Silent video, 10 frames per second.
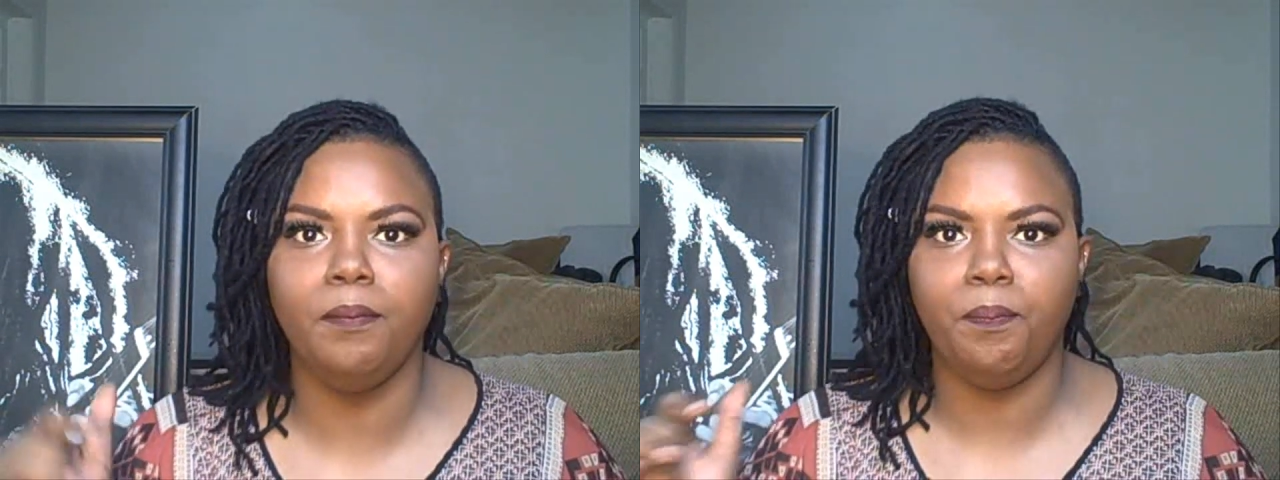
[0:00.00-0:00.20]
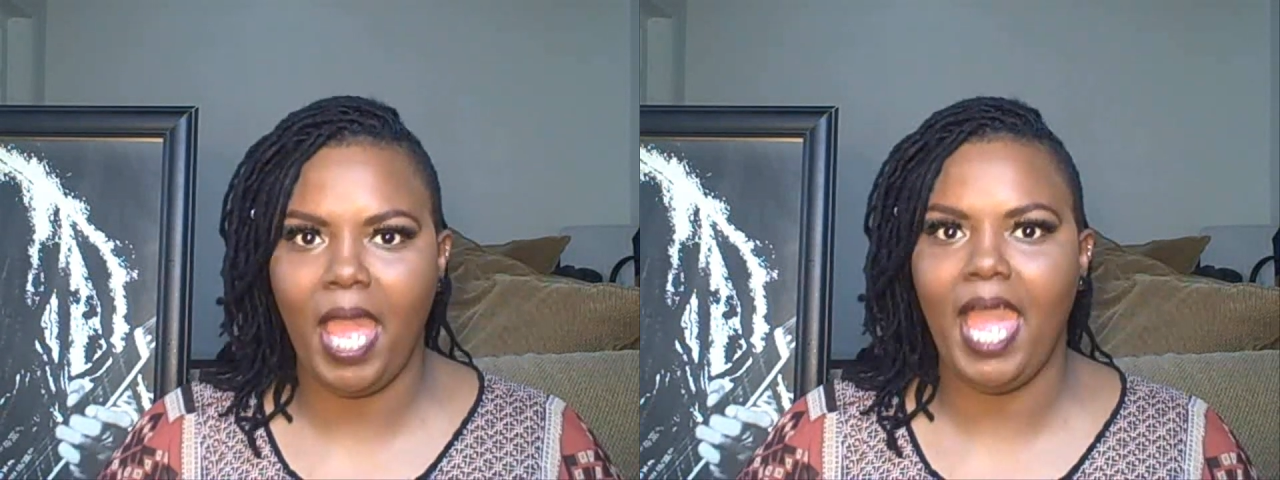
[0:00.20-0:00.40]

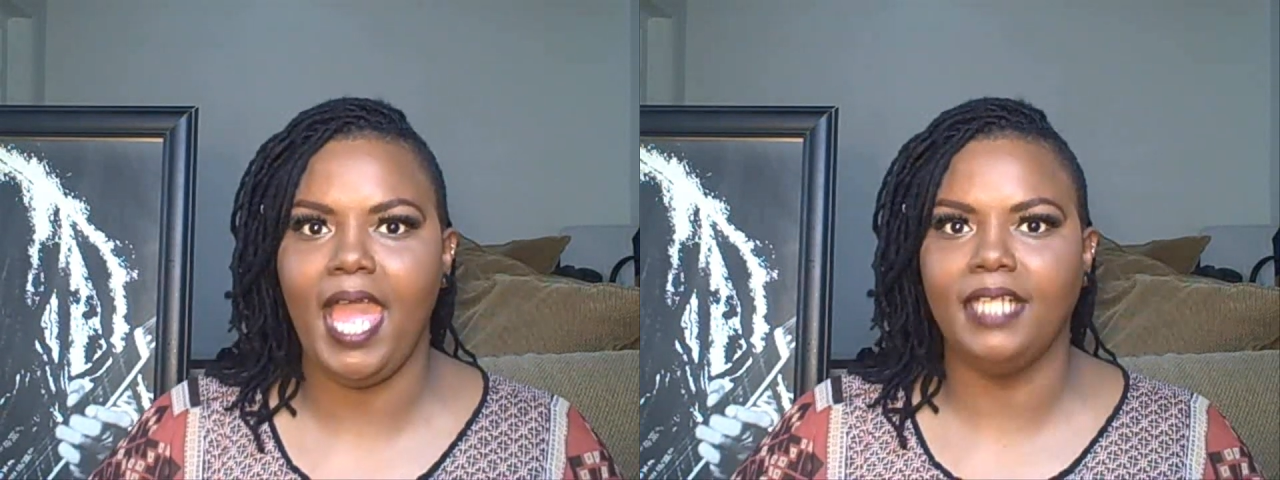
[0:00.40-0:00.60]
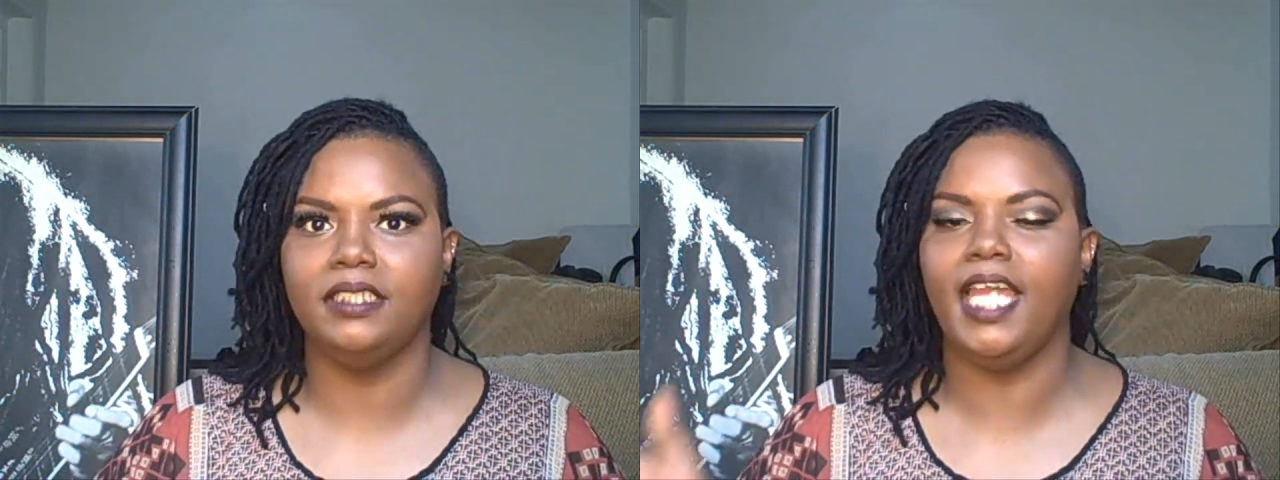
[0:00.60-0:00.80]
done
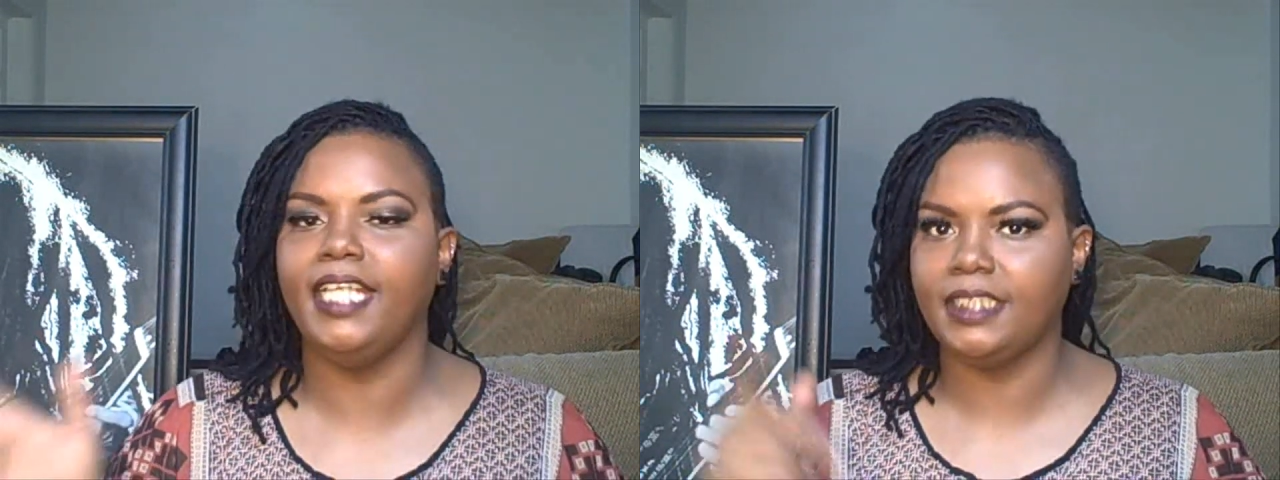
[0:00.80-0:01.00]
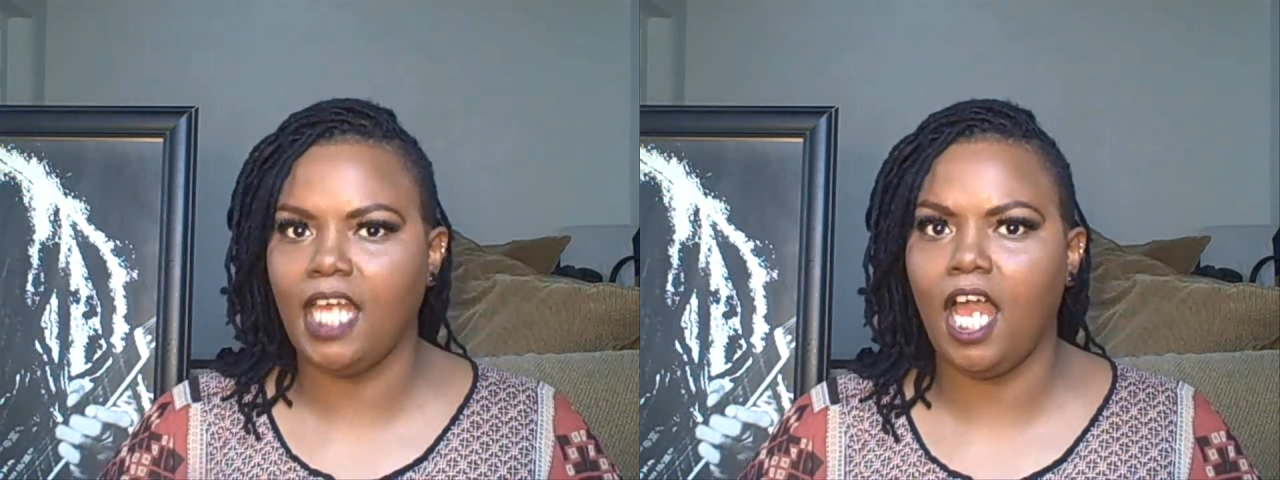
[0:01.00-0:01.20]
passed
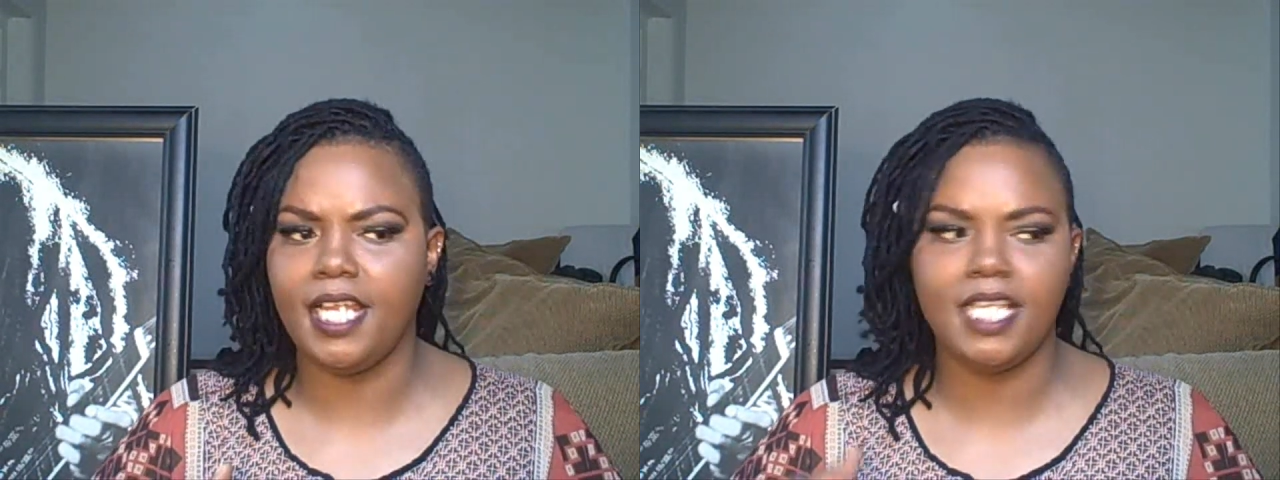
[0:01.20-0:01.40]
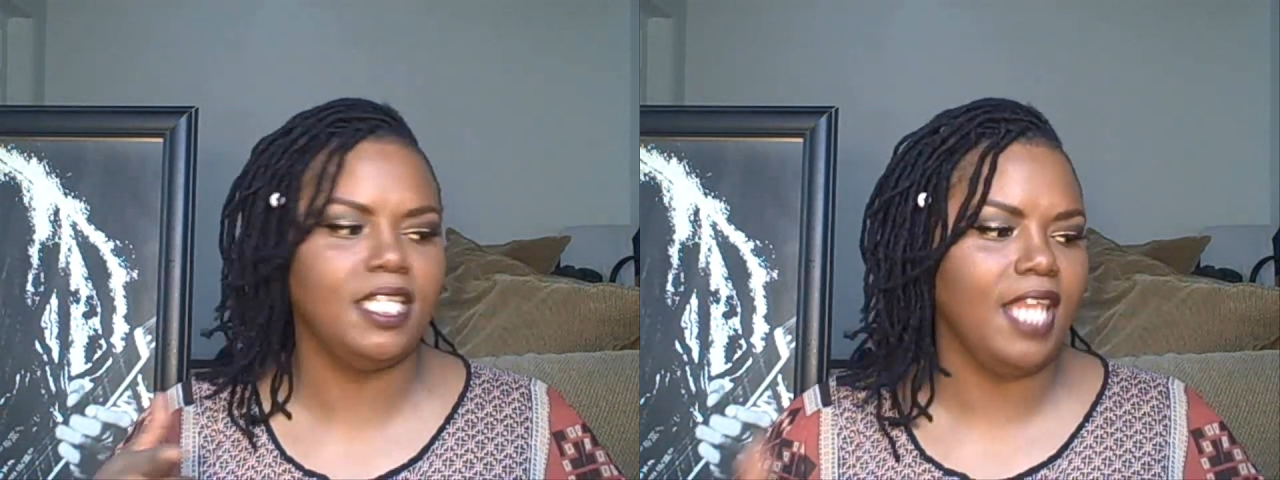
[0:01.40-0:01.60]
and saw
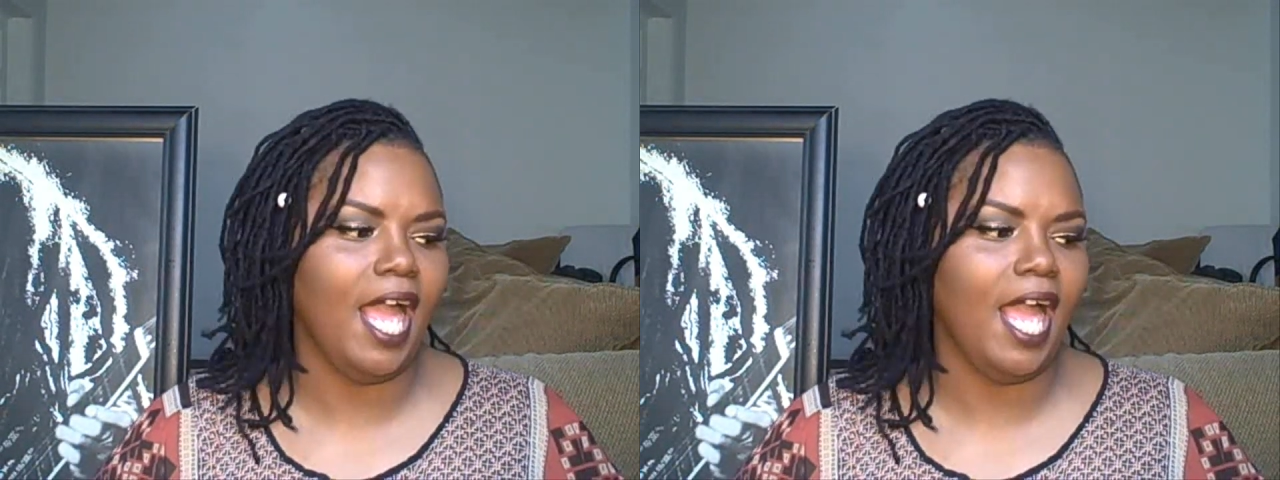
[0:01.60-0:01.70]
this,